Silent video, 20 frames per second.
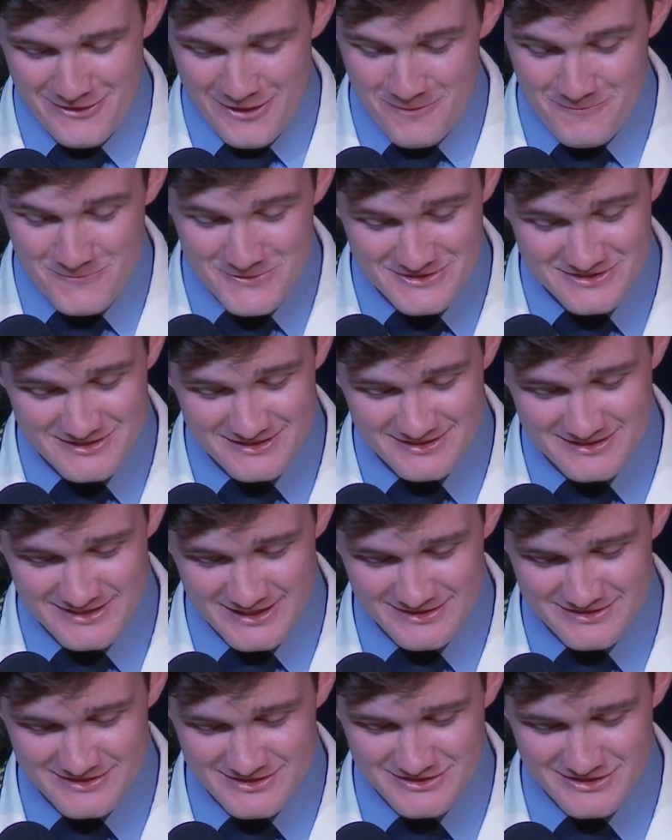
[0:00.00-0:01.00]
I'll miss the
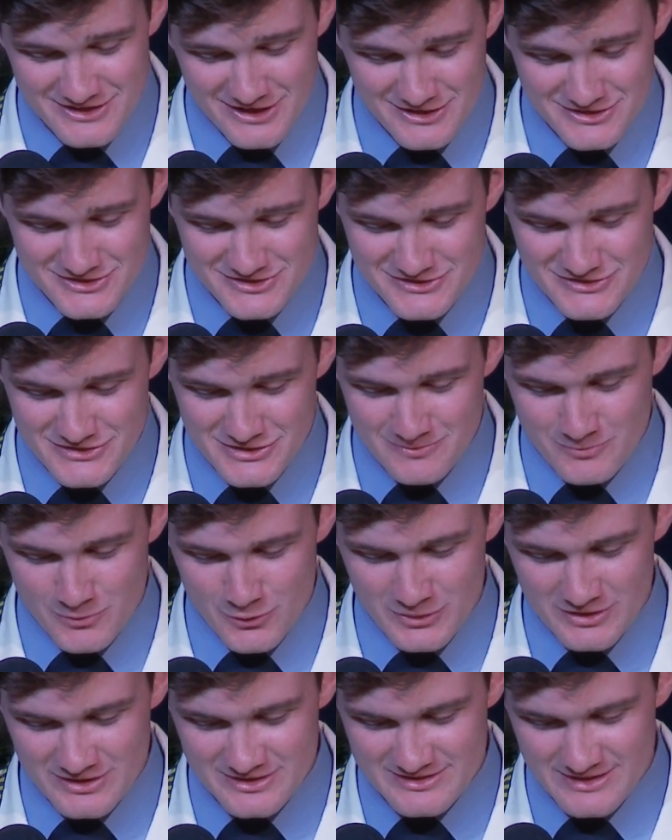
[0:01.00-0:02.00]
intense discussions in the
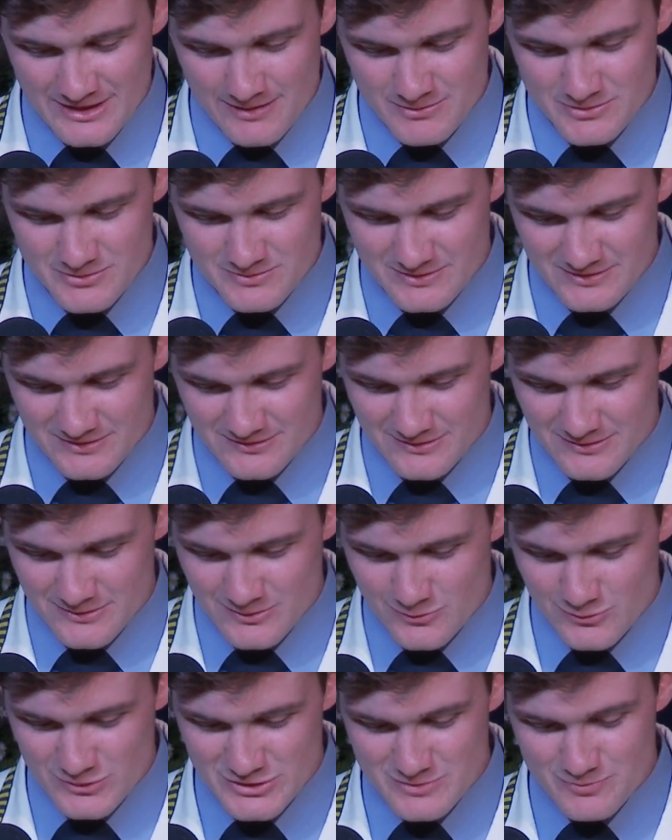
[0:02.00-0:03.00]
boarding establishment,
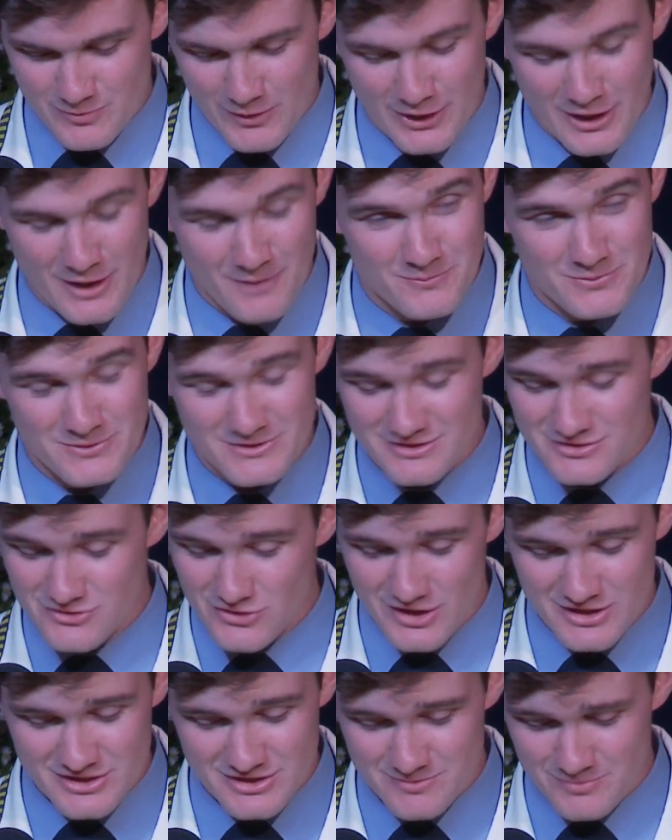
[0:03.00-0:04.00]
which sprung up in the
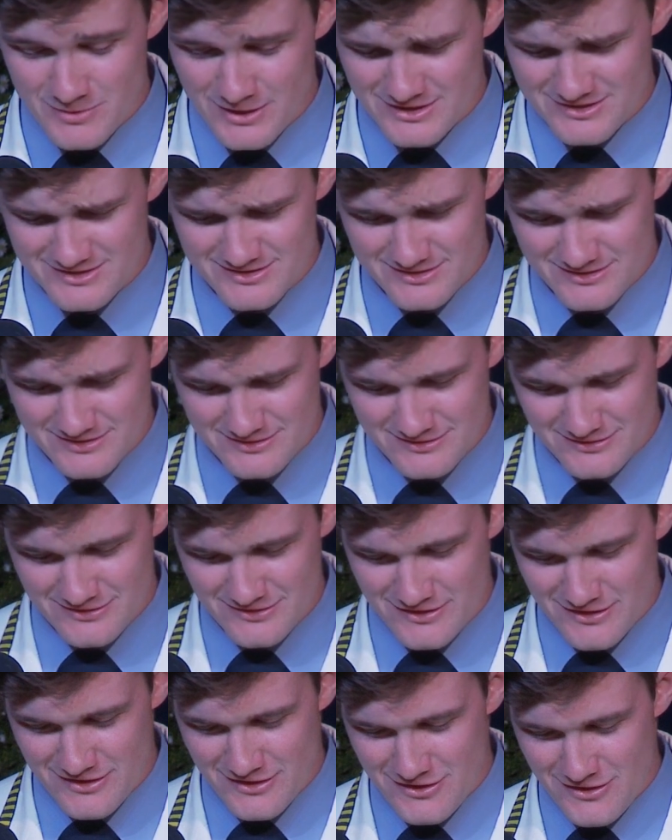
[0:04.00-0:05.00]
strangest places,
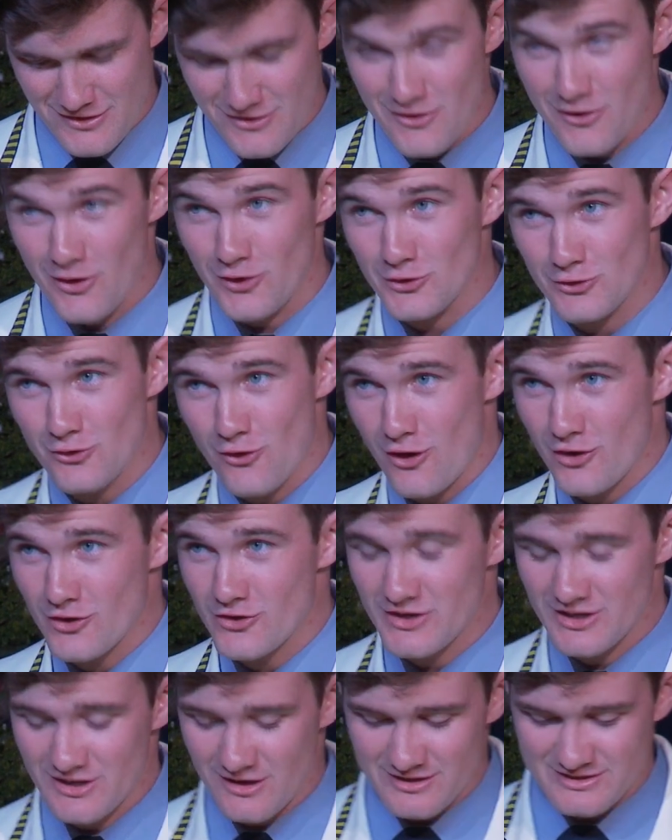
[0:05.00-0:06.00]
on the
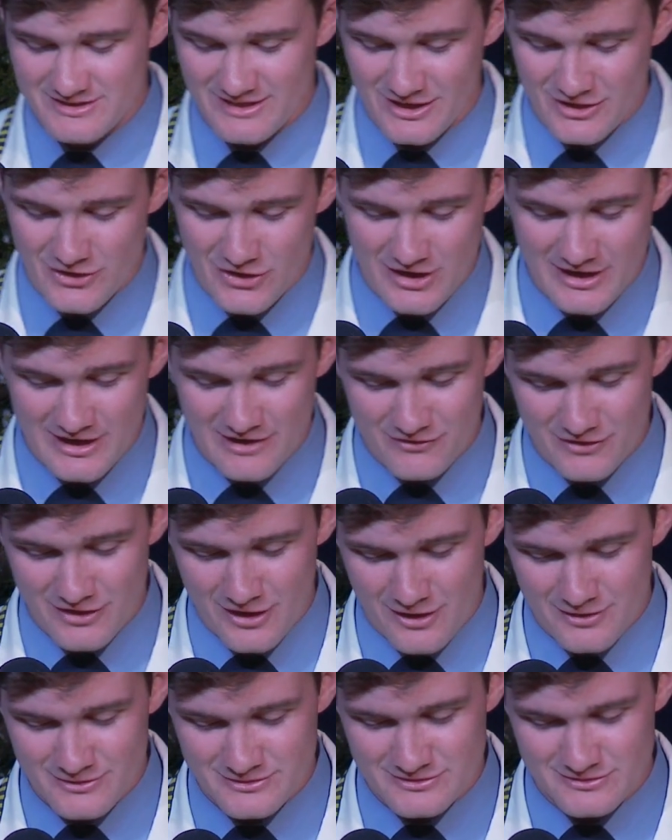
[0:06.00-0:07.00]
concrete outside grade 11
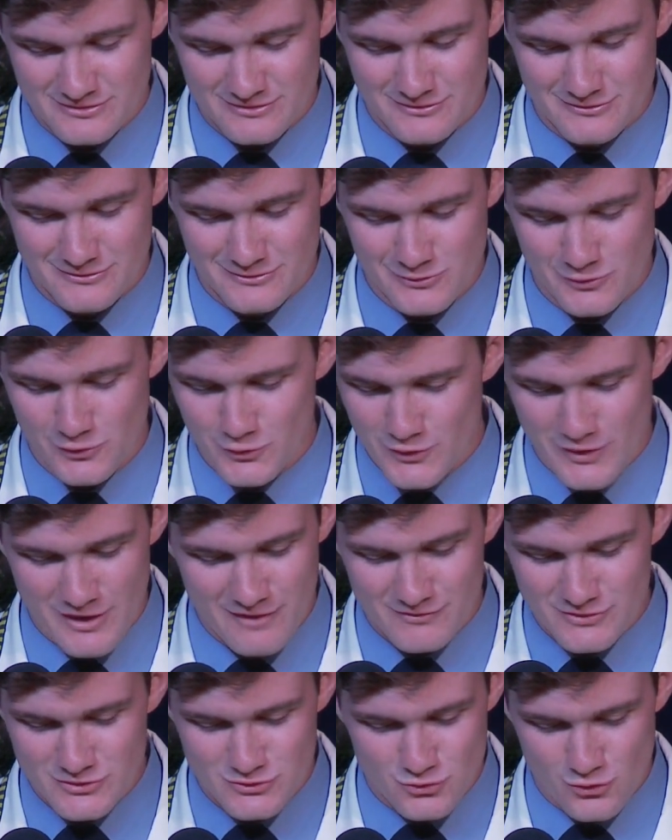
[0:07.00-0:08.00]
house, or in
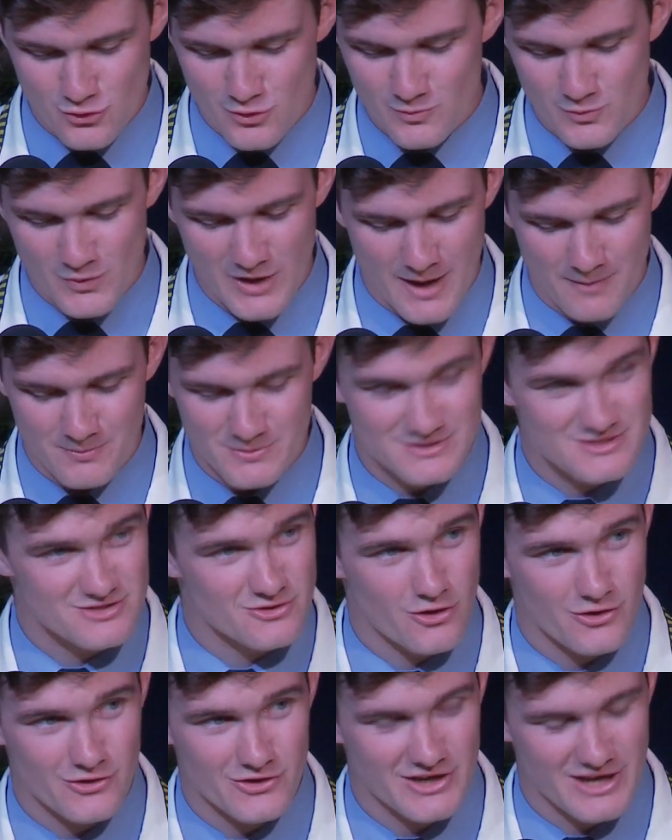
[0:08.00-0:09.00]
whoever's dorm we happened to
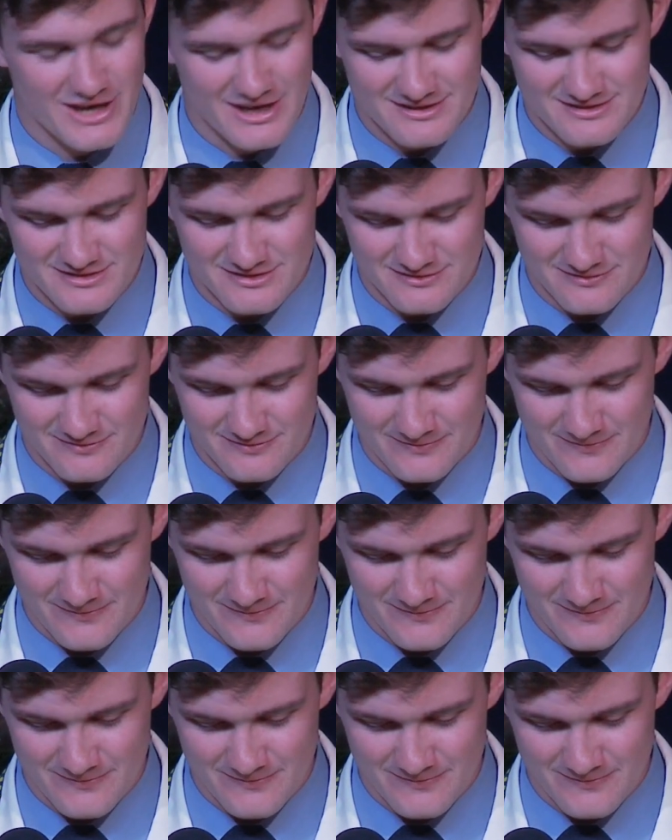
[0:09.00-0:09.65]
congregate in.